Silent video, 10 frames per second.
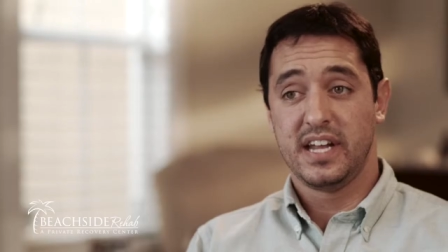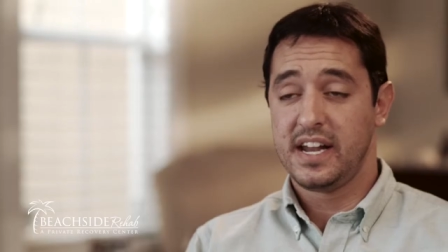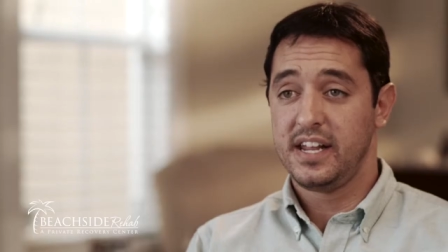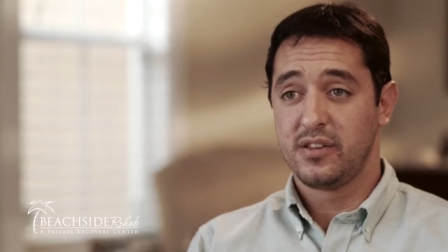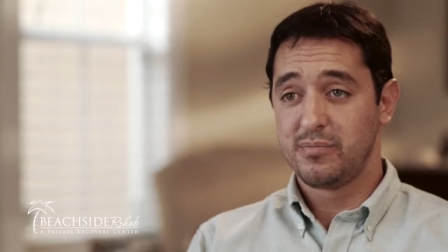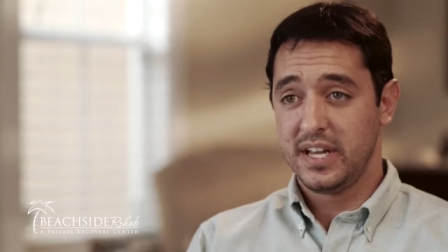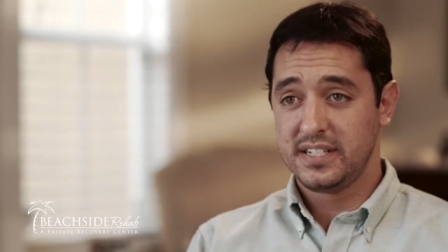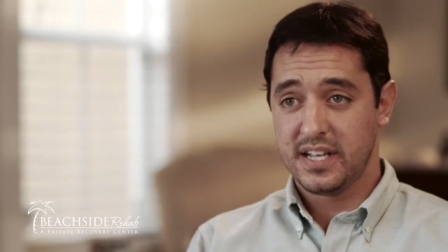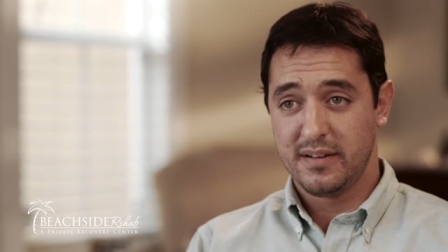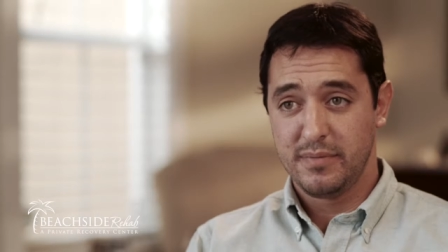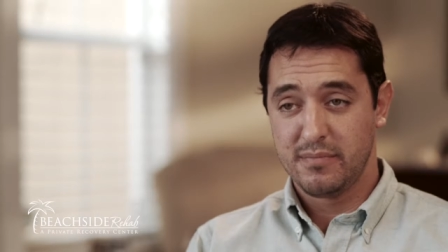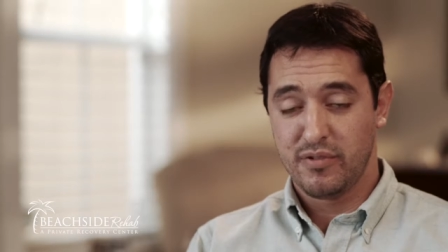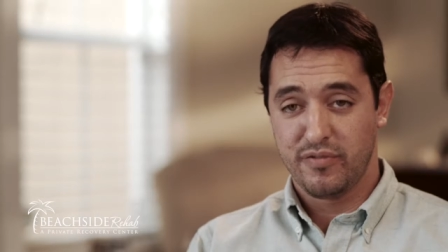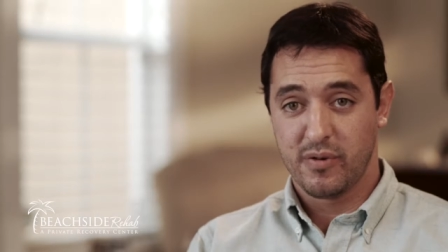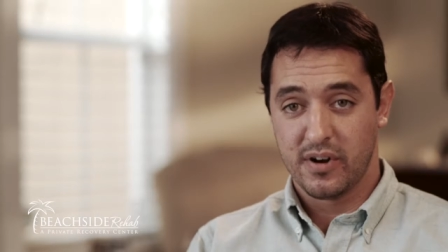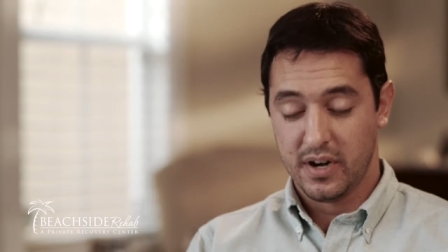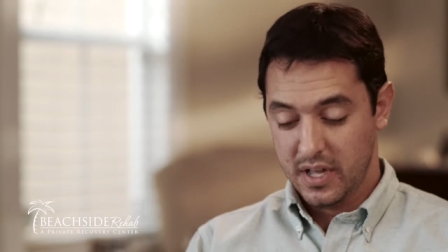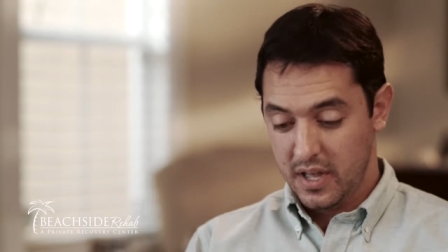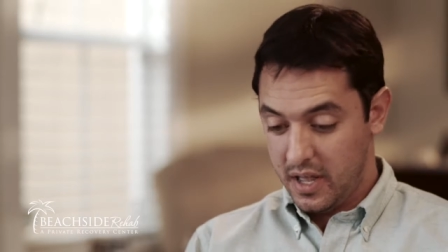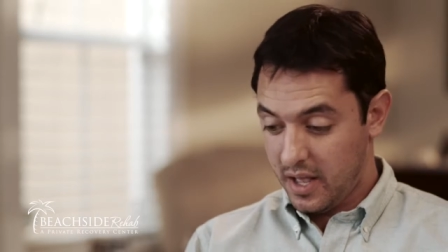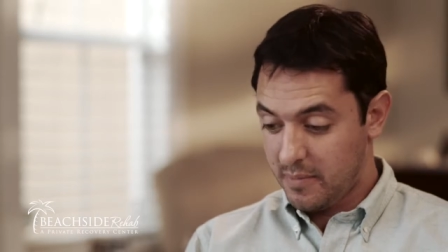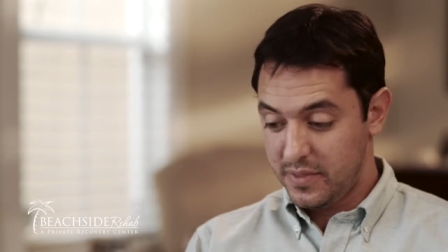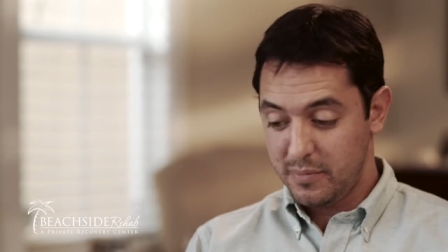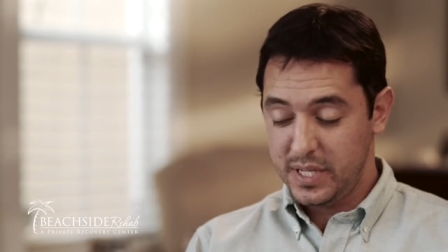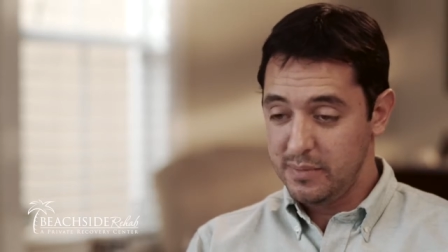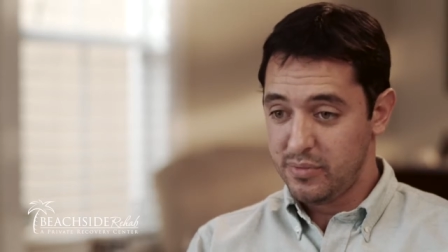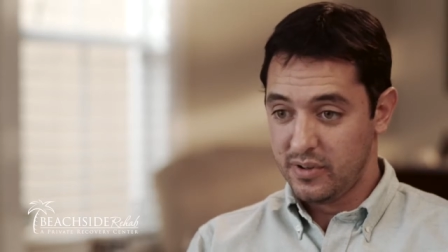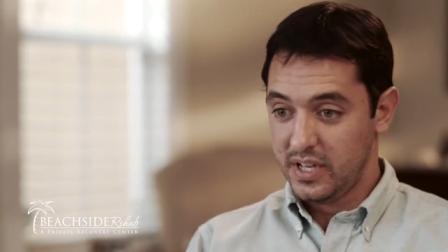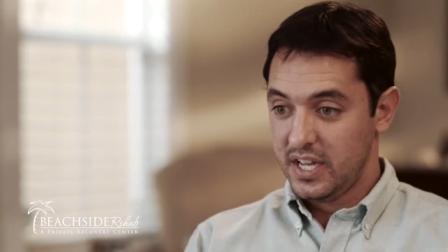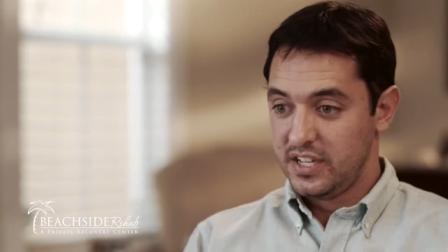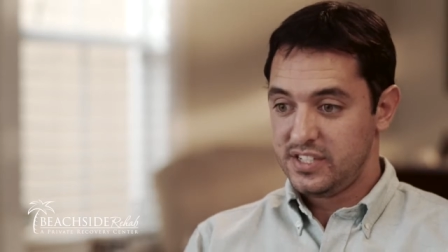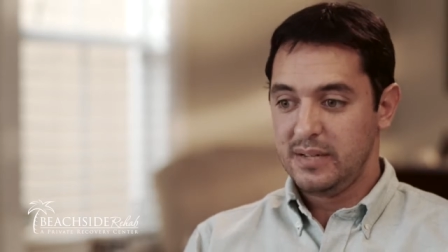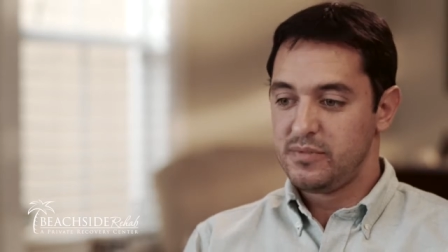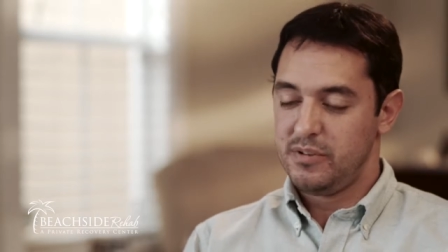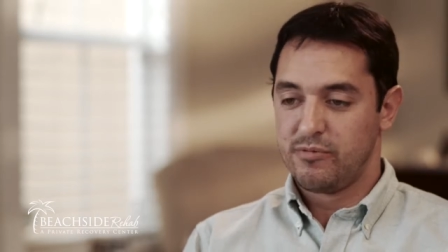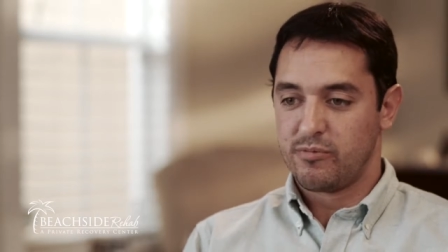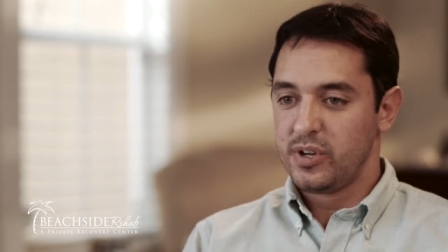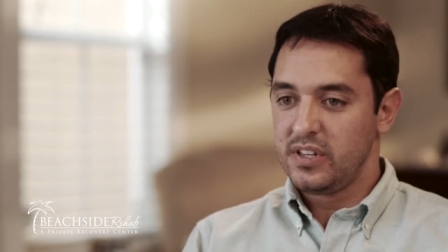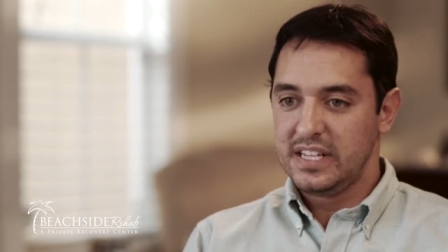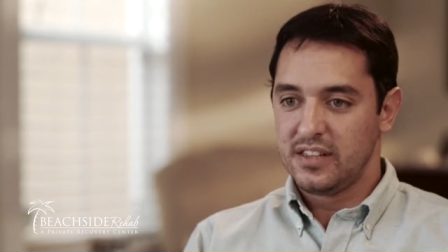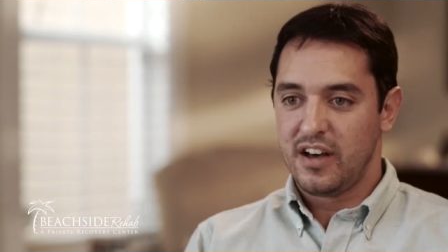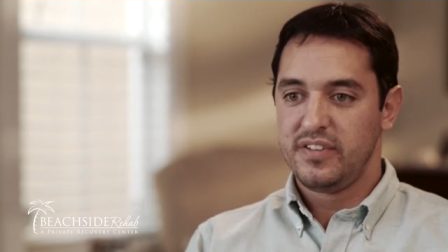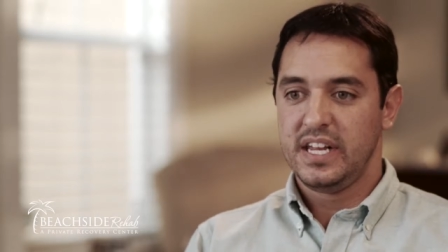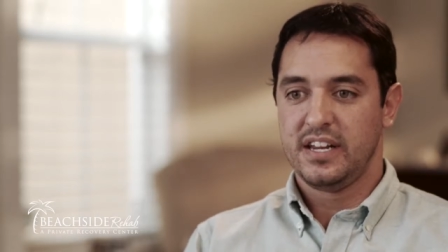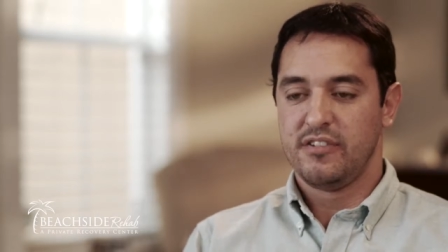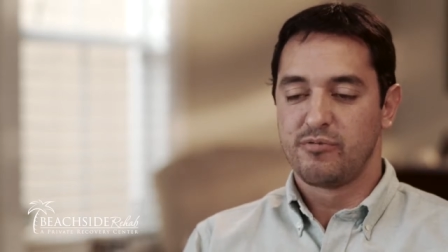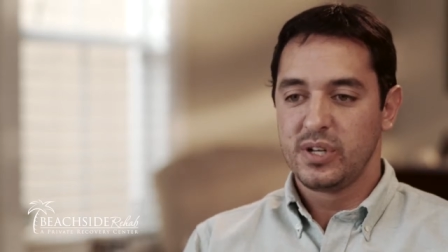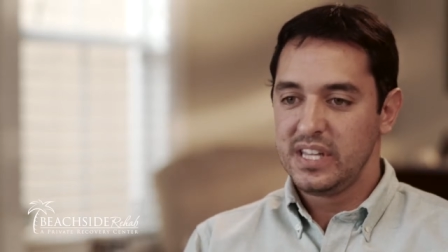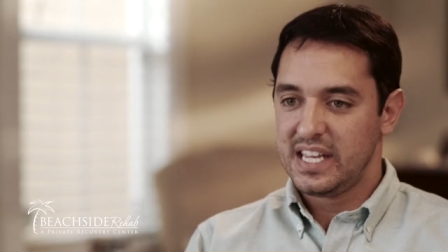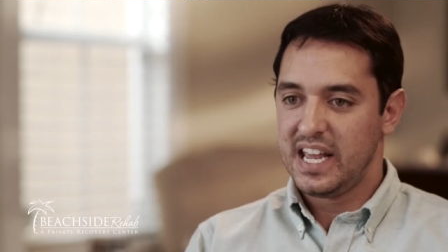in any other place I had been before. The people seemed to be really loving and really